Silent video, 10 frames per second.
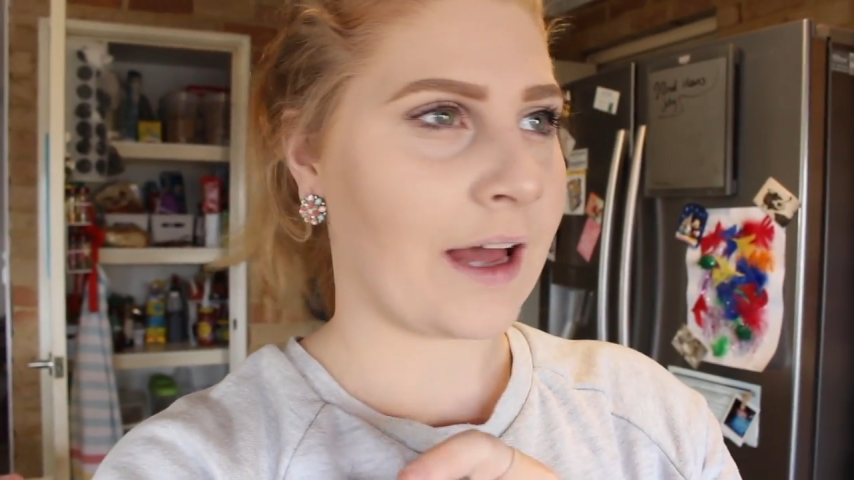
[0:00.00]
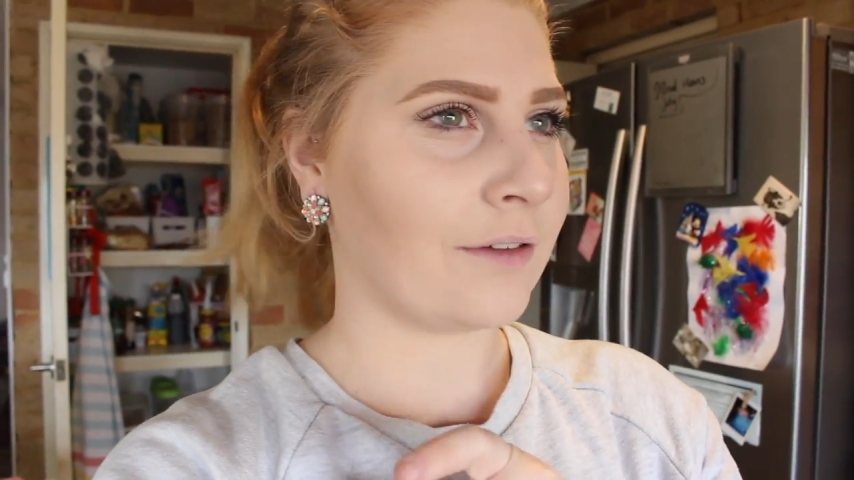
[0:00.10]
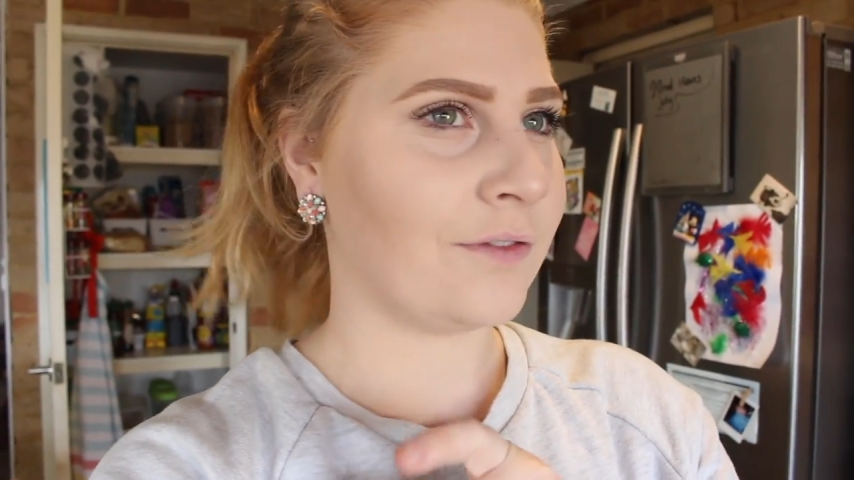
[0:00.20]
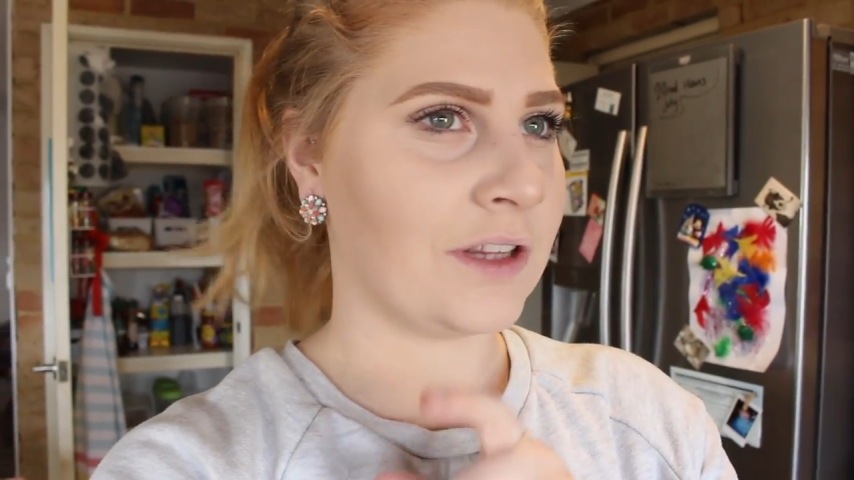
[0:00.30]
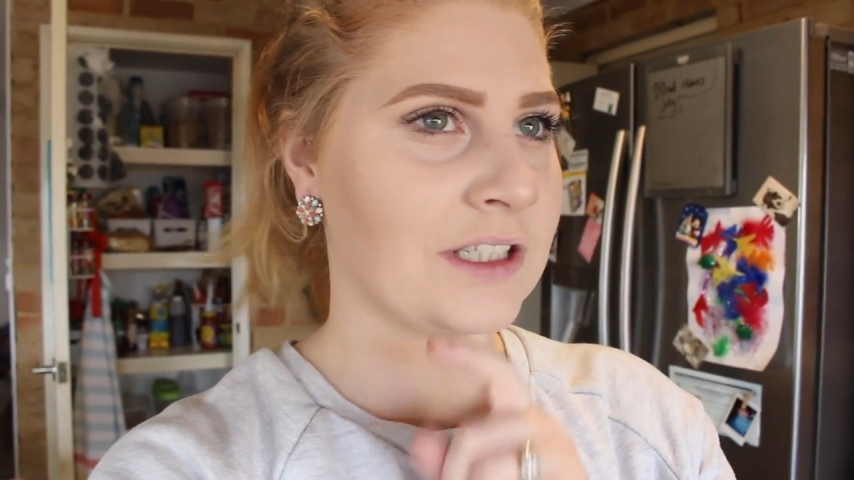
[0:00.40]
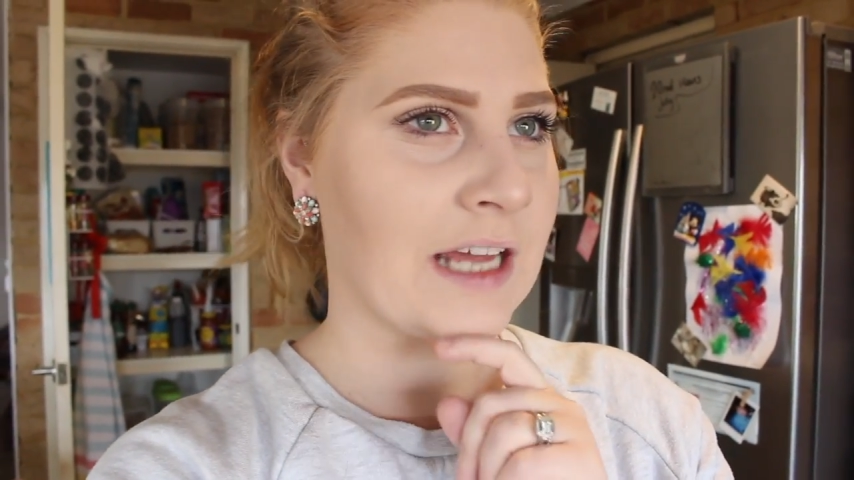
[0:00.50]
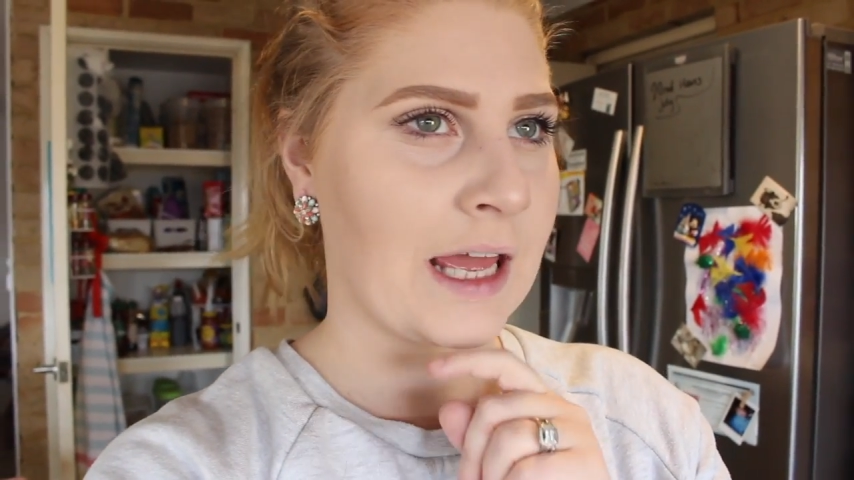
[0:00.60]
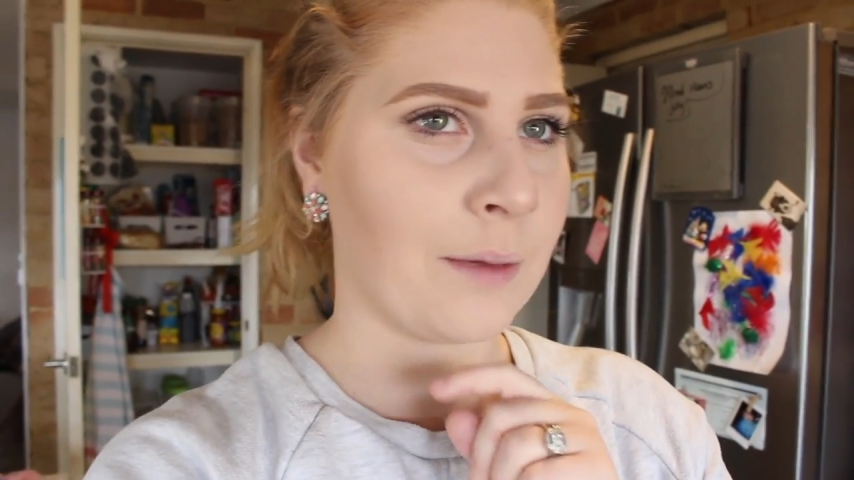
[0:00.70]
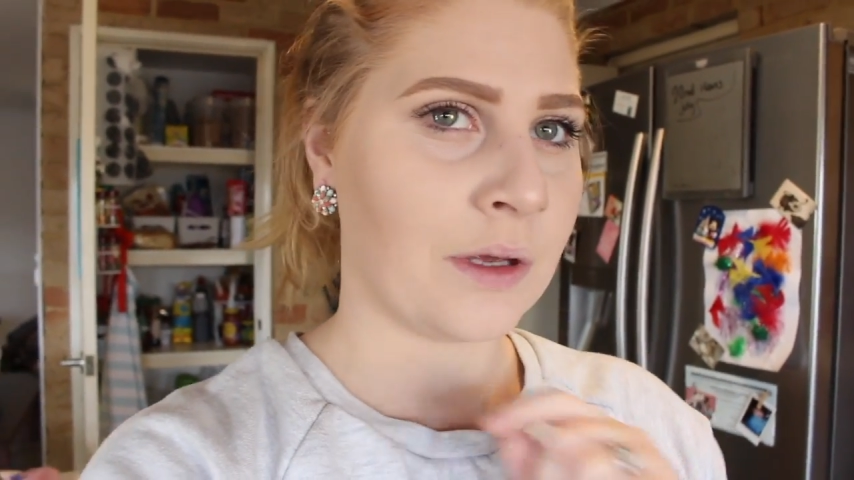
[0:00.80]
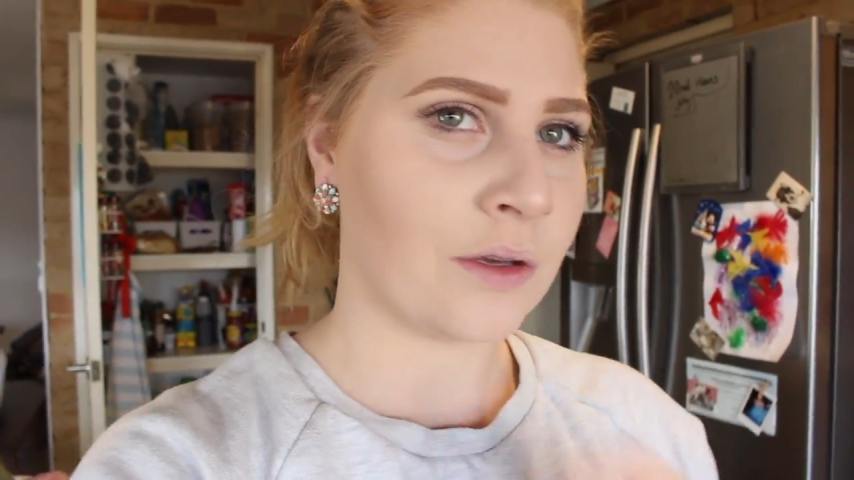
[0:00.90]
out for the
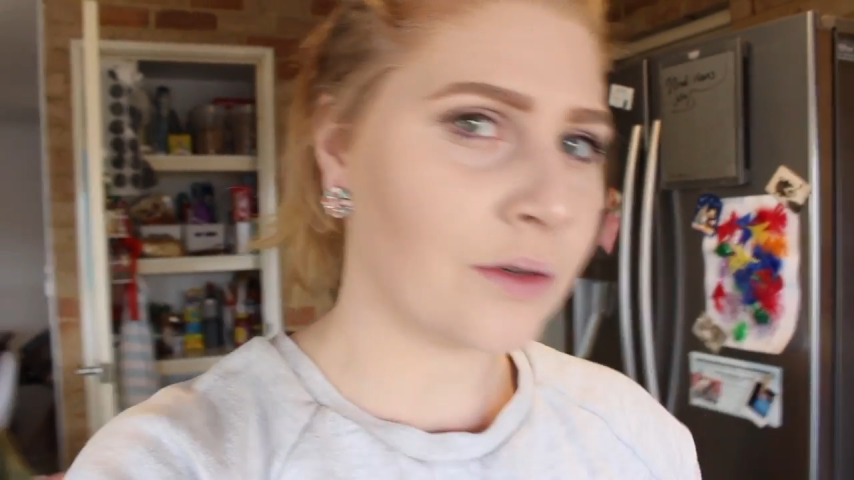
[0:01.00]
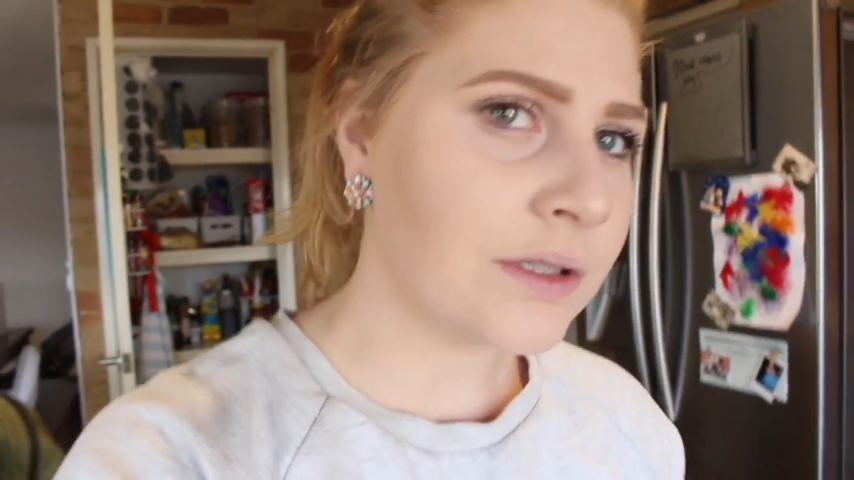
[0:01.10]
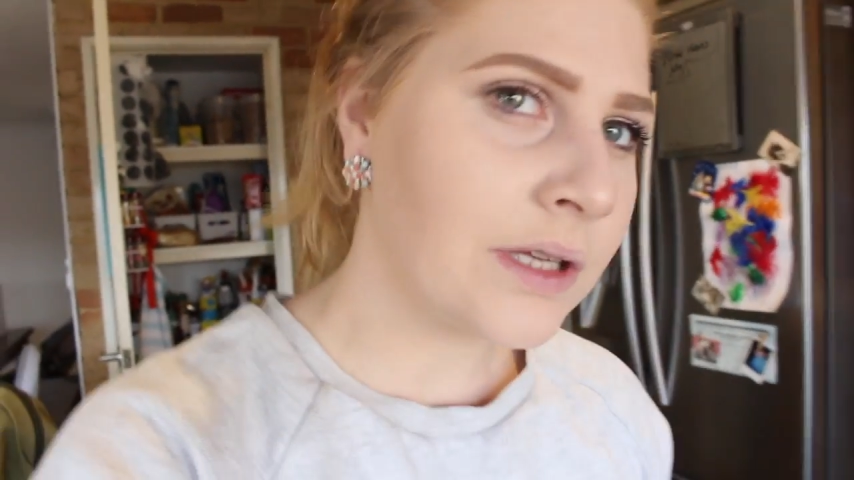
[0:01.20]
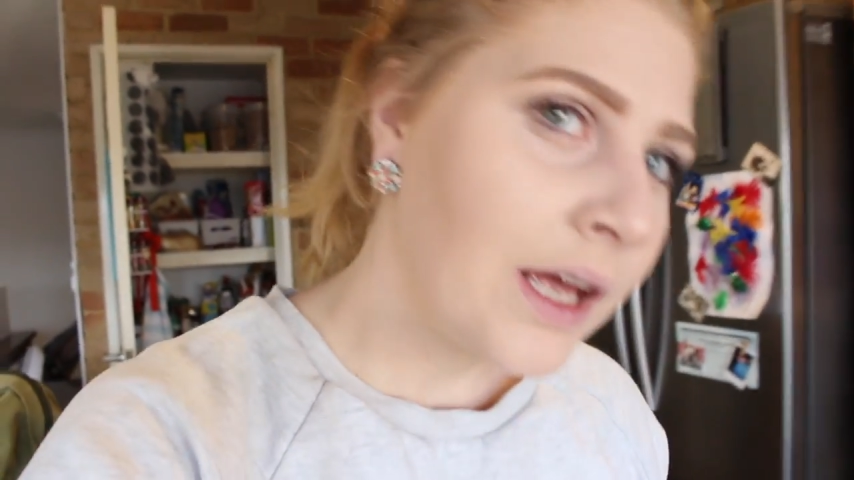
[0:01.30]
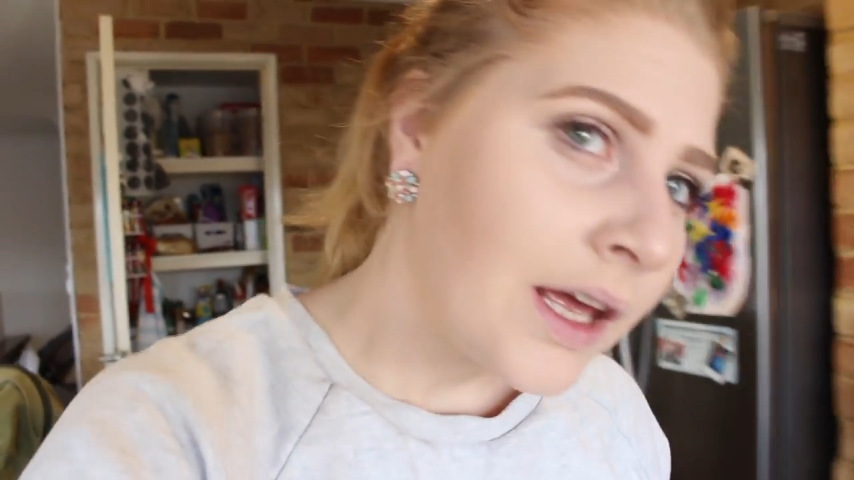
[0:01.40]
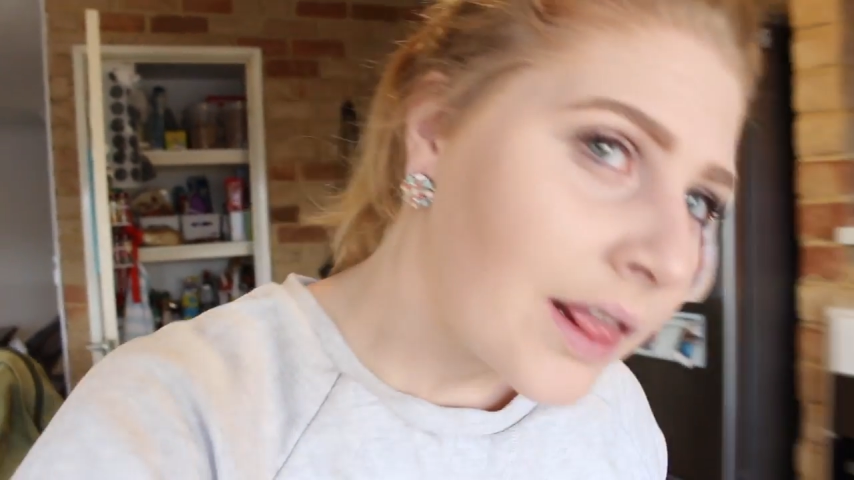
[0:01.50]
day because